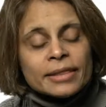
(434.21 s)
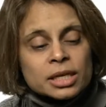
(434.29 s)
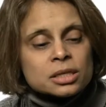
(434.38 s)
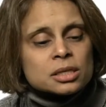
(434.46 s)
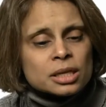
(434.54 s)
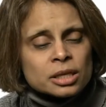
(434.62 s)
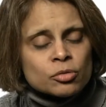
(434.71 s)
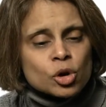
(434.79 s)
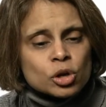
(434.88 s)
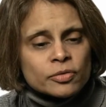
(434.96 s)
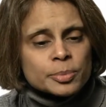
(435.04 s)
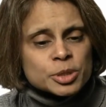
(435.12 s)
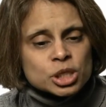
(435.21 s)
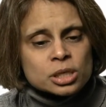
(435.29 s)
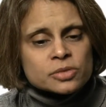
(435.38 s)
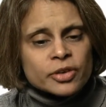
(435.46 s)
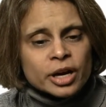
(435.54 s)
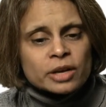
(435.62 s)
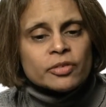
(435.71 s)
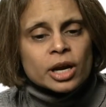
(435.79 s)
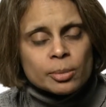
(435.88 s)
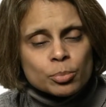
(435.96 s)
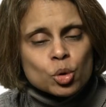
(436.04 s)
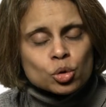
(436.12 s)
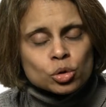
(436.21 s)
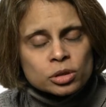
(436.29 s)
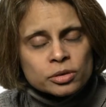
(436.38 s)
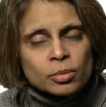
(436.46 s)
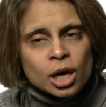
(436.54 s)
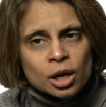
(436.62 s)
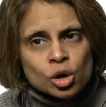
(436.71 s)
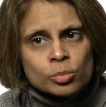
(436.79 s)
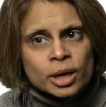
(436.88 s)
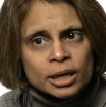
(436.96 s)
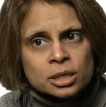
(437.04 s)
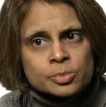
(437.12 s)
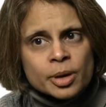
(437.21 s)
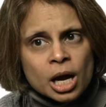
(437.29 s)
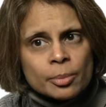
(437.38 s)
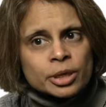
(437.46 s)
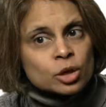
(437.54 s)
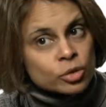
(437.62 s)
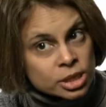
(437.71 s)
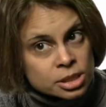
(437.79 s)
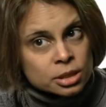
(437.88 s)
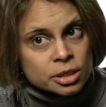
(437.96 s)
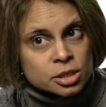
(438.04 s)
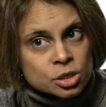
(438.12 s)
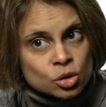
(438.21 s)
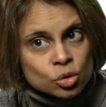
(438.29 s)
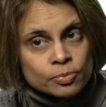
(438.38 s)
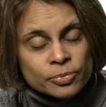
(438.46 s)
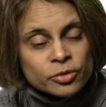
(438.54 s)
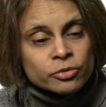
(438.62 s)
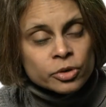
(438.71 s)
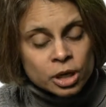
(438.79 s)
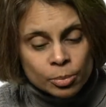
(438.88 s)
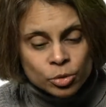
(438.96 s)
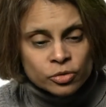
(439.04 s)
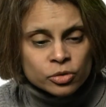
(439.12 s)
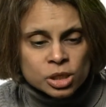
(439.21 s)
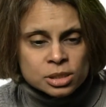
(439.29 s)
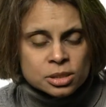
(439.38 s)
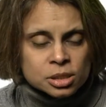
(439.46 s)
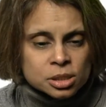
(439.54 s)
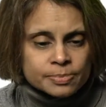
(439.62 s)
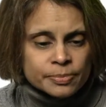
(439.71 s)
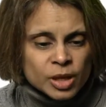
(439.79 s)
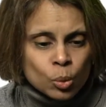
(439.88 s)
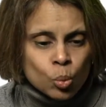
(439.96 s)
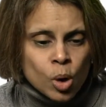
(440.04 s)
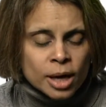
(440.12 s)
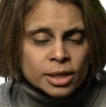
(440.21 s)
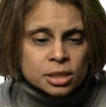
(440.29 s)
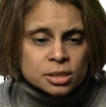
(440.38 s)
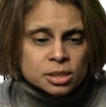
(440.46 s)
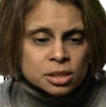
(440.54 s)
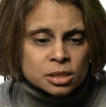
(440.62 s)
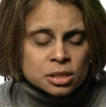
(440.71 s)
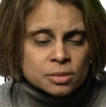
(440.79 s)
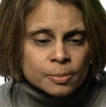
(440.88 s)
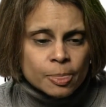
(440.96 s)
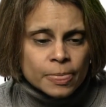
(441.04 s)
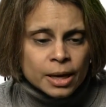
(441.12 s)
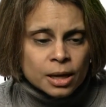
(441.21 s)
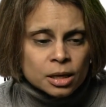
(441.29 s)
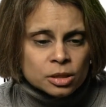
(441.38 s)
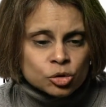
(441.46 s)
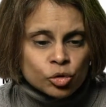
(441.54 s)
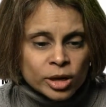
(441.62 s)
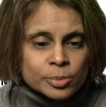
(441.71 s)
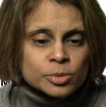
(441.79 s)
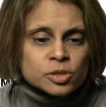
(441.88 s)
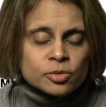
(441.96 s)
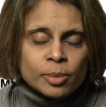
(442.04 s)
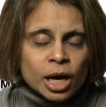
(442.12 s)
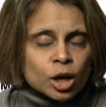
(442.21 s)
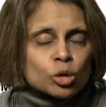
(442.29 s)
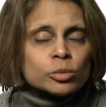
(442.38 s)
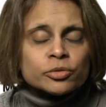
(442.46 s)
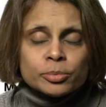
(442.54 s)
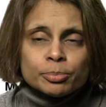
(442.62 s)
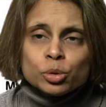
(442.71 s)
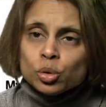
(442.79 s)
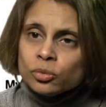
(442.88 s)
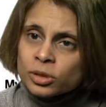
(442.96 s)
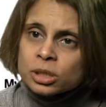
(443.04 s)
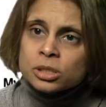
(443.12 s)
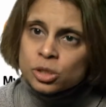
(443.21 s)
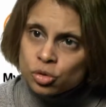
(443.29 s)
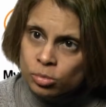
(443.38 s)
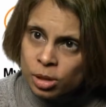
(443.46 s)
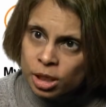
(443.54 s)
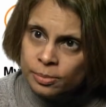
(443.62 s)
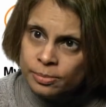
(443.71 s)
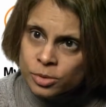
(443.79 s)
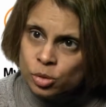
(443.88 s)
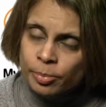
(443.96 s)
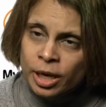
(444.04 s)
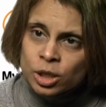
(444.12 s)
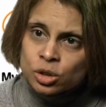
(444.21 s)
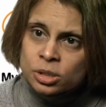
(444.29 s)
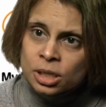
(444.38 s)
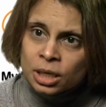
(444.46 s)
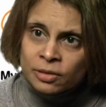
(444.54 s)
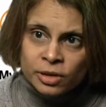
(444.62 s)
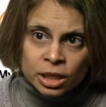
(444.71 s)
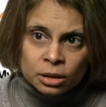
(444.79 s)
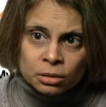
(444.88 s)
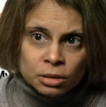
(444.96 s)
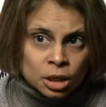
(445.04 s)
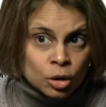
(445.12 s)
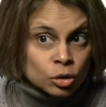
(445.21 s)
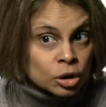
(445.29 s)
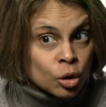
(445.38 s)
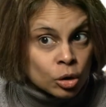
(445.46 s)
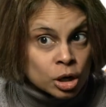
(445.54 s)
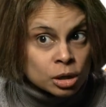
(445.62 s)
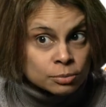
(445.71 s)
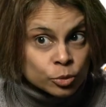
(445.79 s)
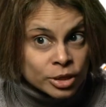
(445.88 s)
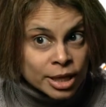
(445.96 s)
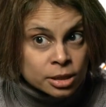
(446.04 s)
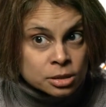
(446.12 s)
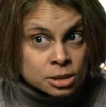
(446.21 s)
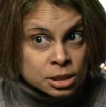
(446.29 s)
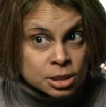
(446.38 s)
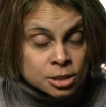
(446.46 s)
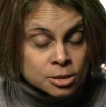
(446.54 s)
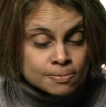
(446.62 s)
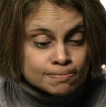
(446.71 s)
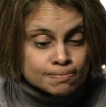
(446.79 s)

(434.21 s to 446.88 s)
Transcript: think the role of imaging is very, very important in myeloma, and it's become increasingly so for a number of reasons. One is that the treatments for myeloma have improved considerably, so patients are living a lot longer with their disease.